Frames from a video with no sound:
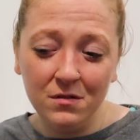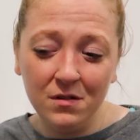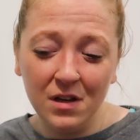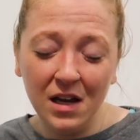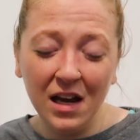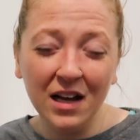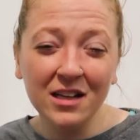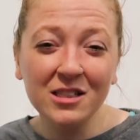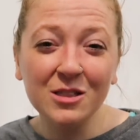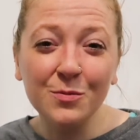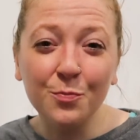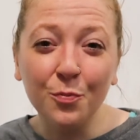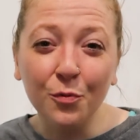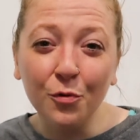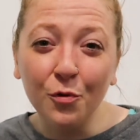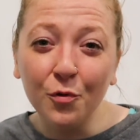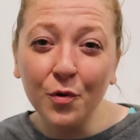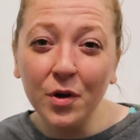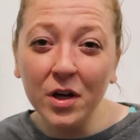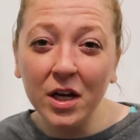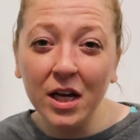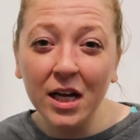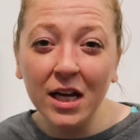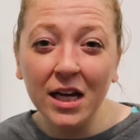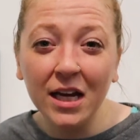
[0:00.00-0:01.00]

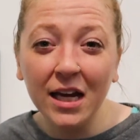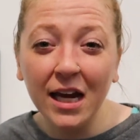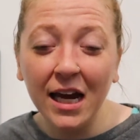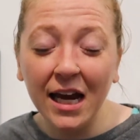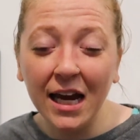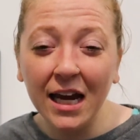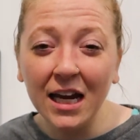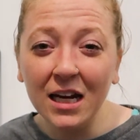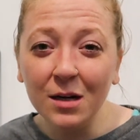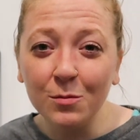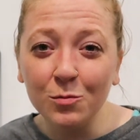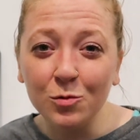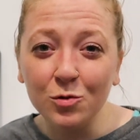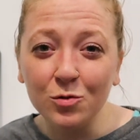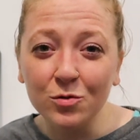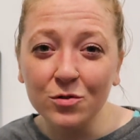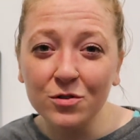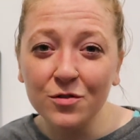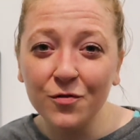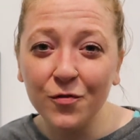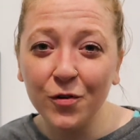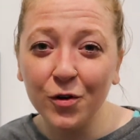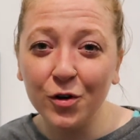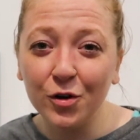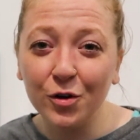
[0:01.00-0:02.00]
exploiting
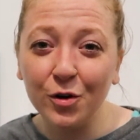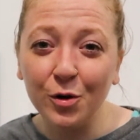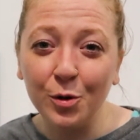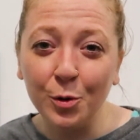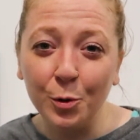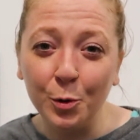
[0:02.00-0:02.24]
animals for your